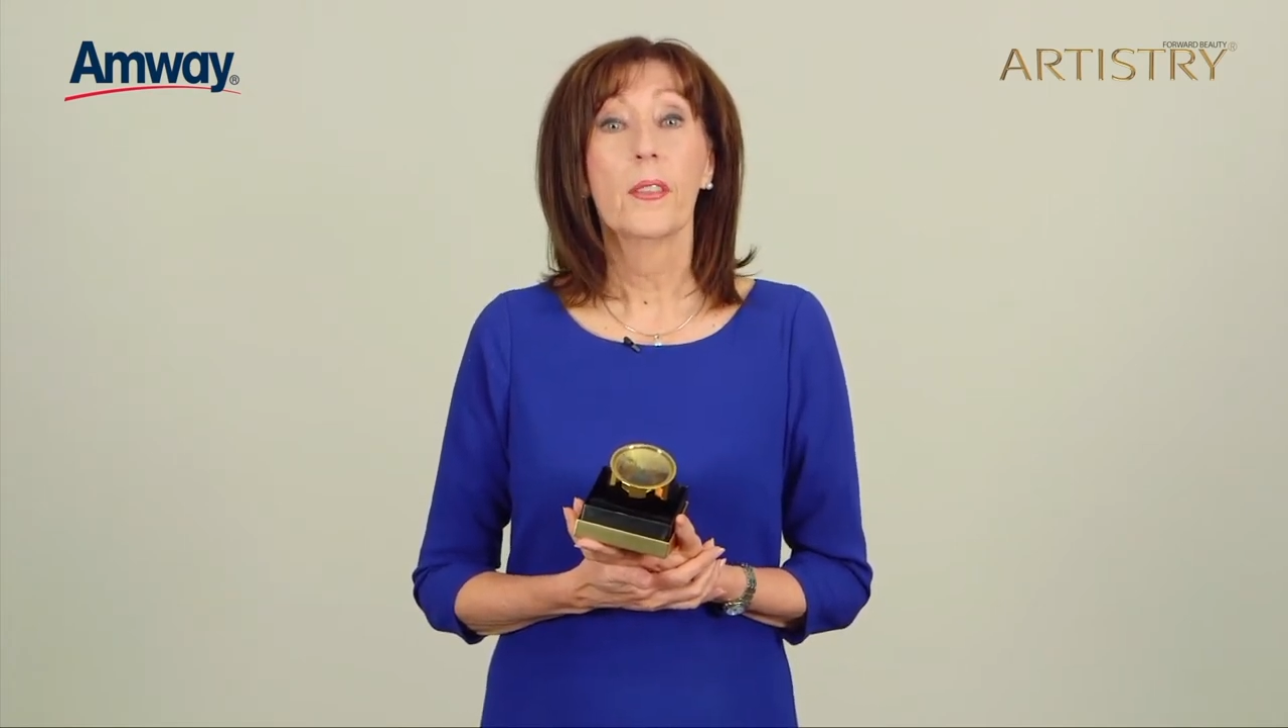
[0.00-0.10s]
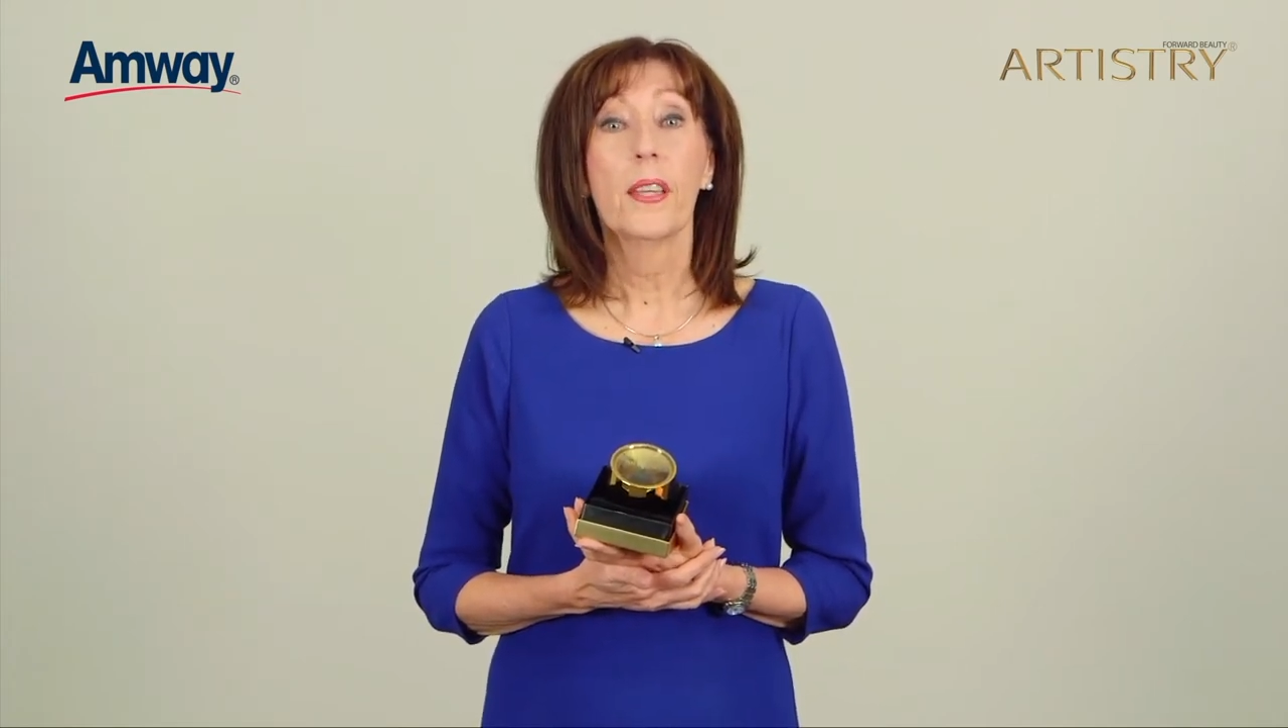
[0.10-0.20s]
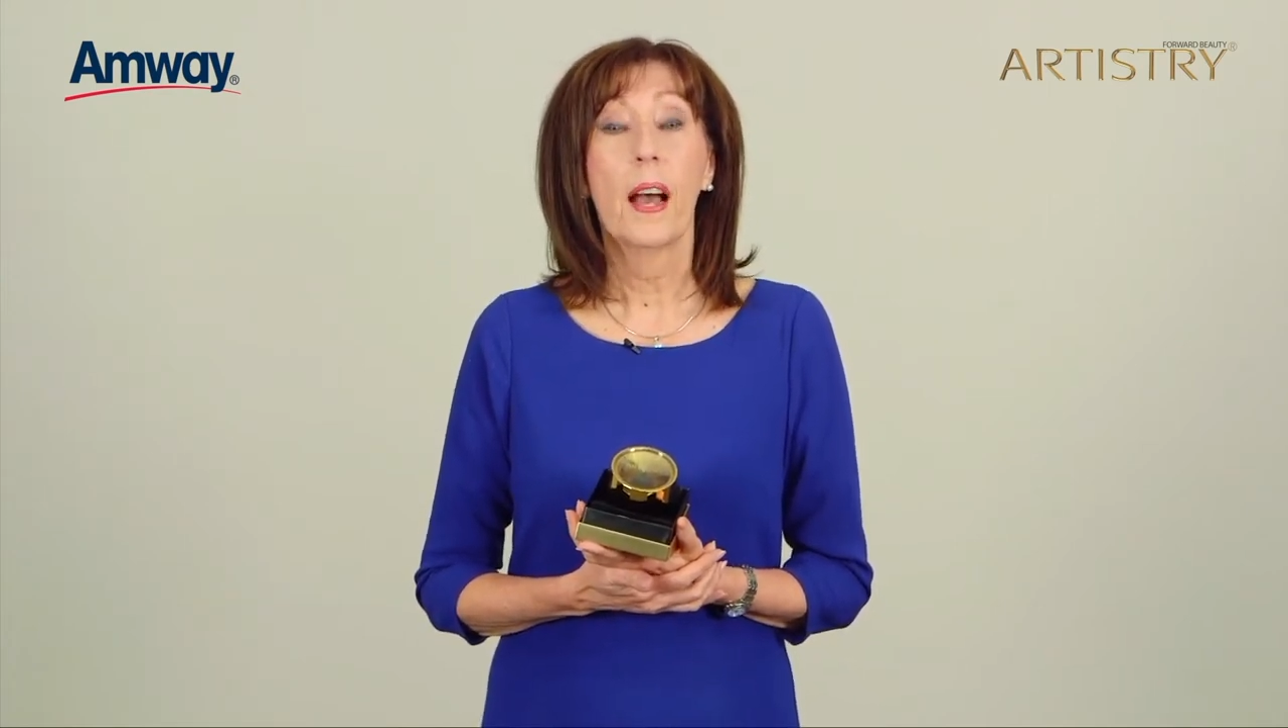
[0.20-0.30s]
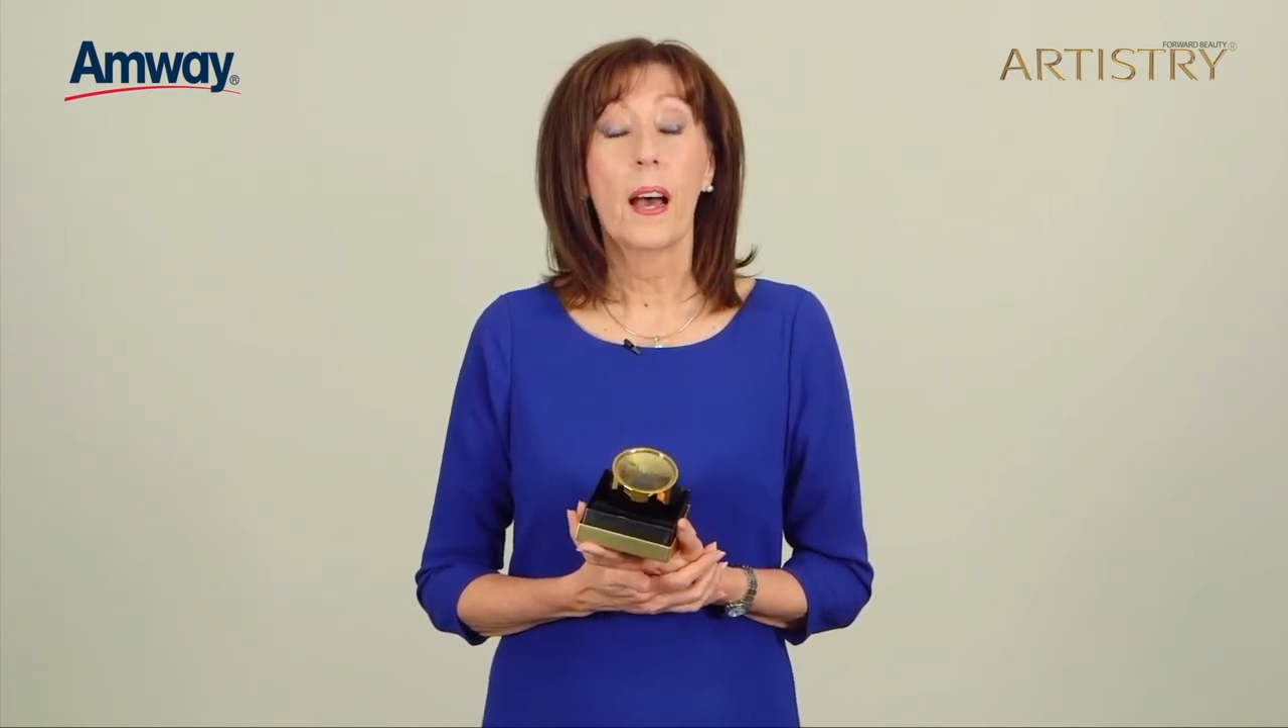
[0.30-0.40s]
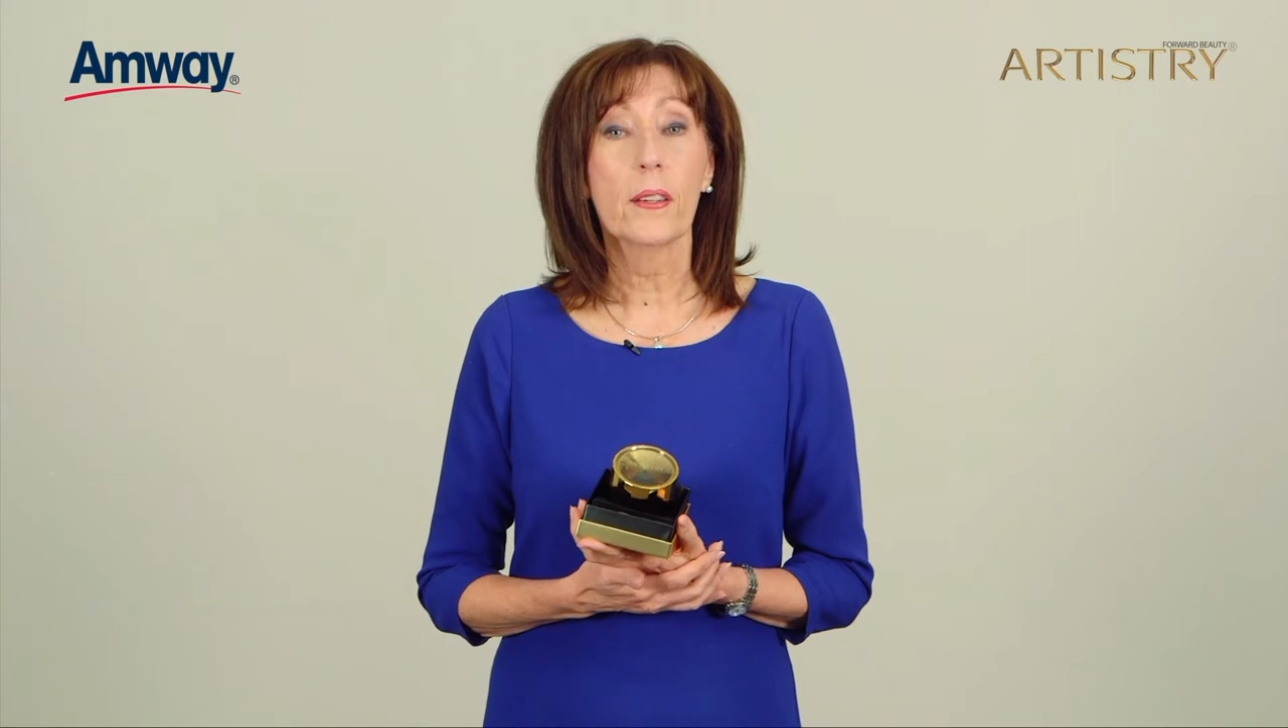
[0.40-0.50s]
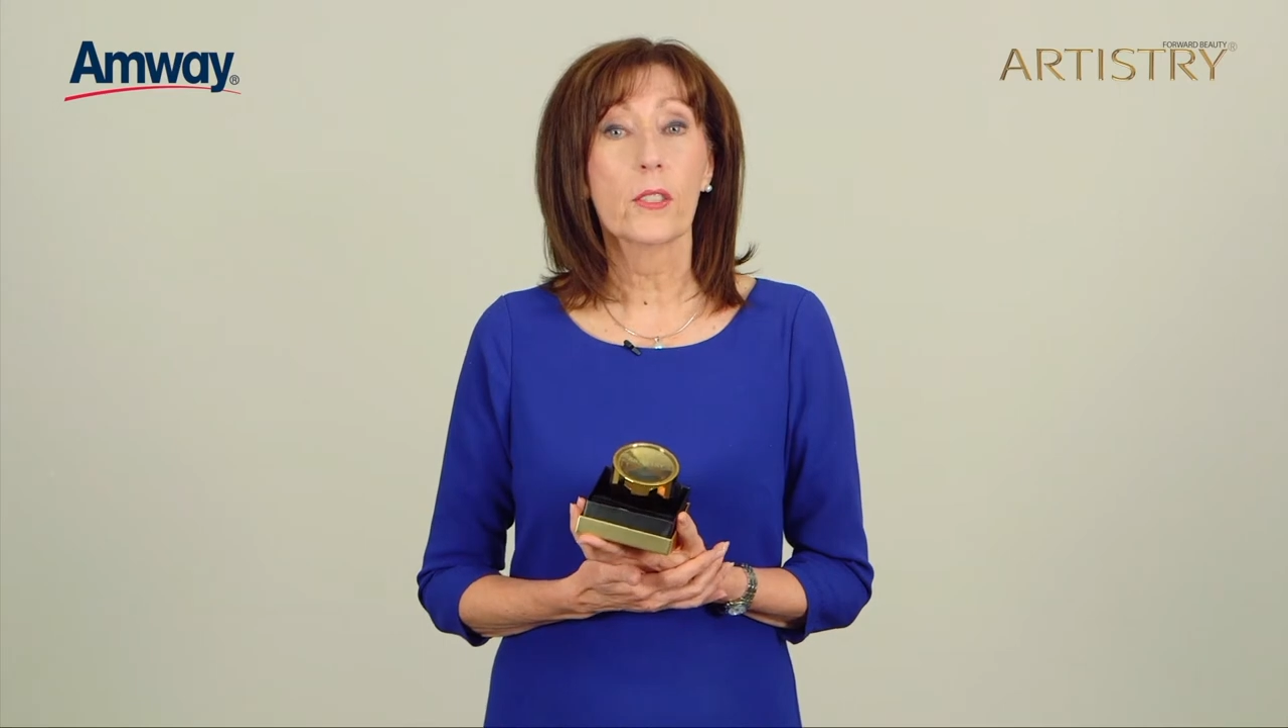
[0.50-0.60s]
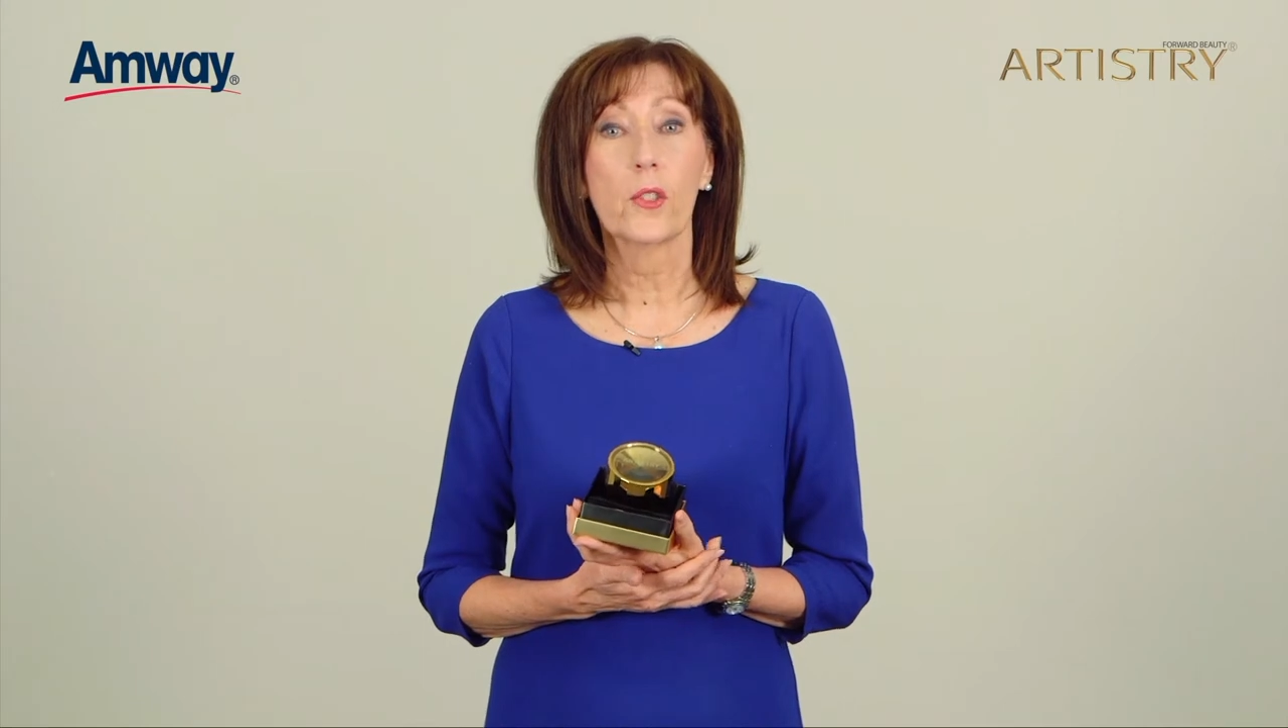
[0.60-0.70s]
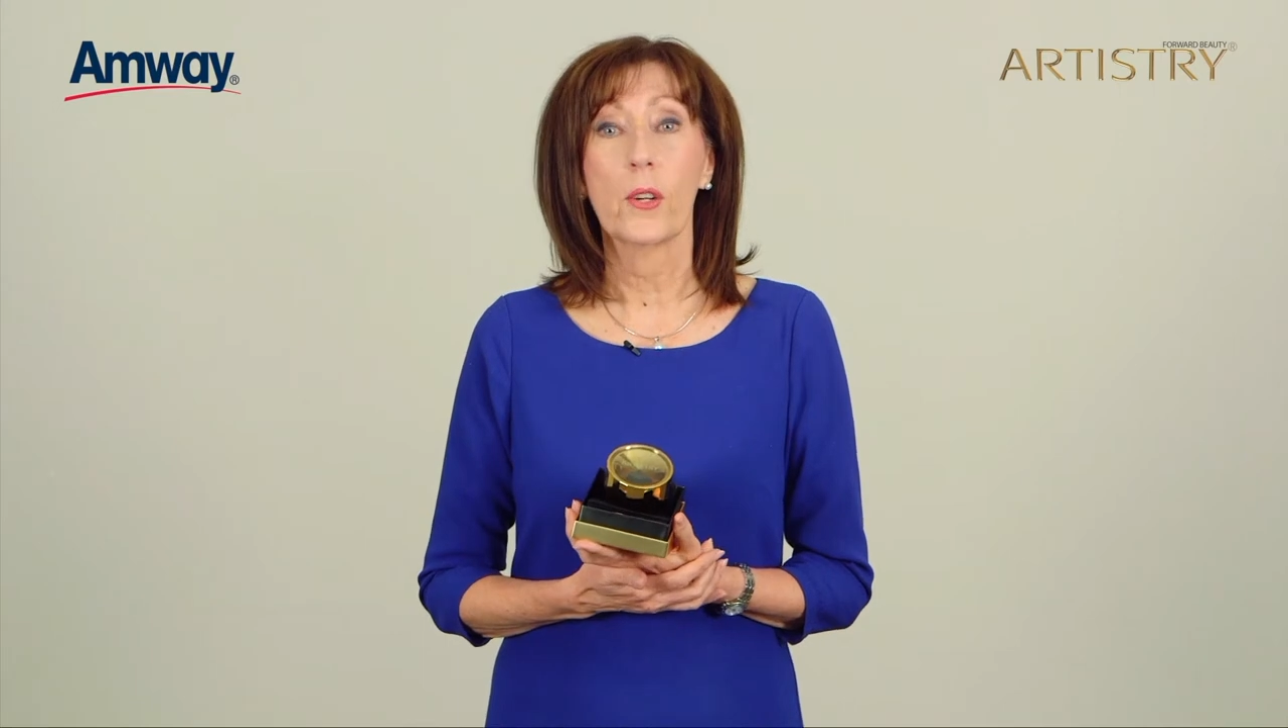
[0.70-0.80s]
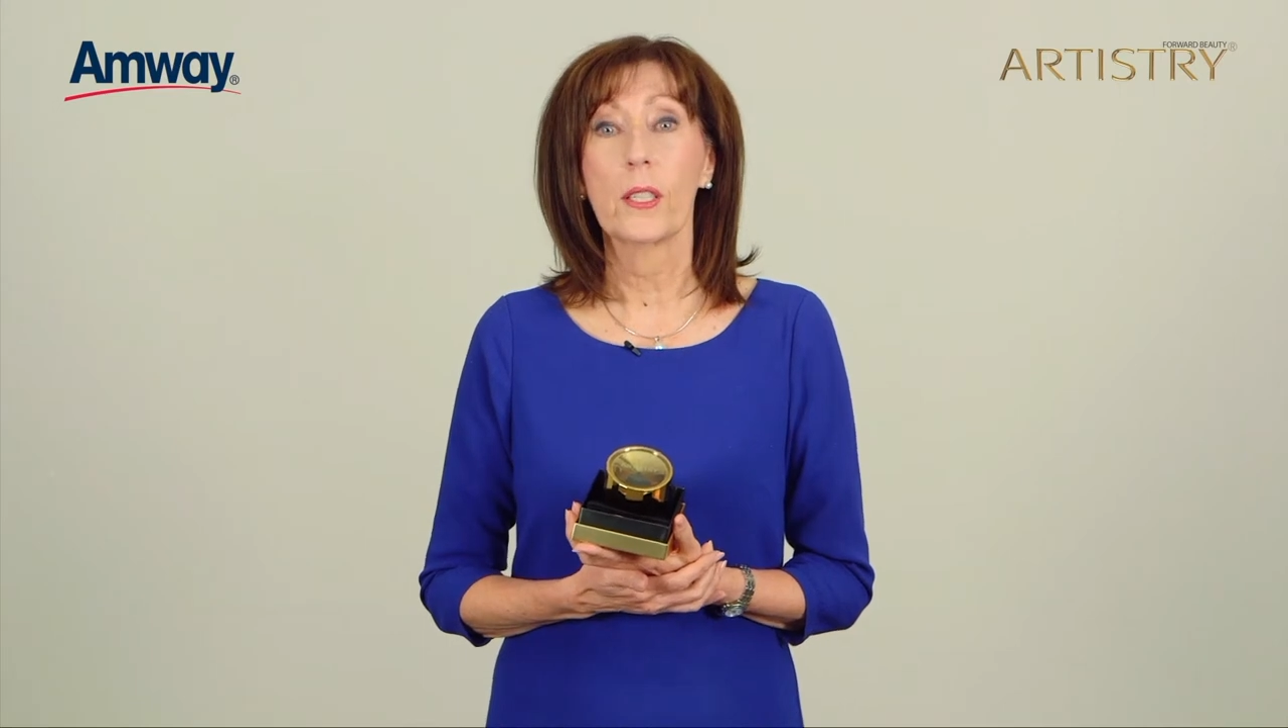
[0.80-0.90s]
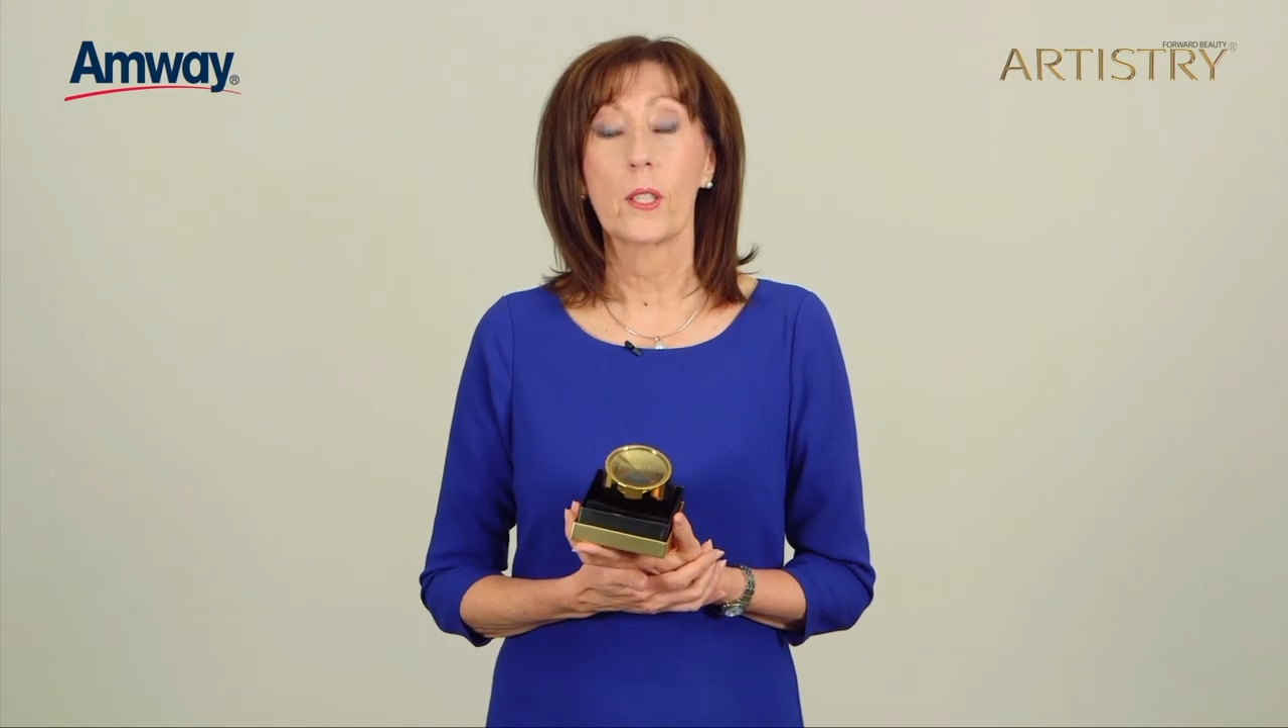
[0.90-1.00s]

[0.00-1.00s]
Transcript: The ARTISTRY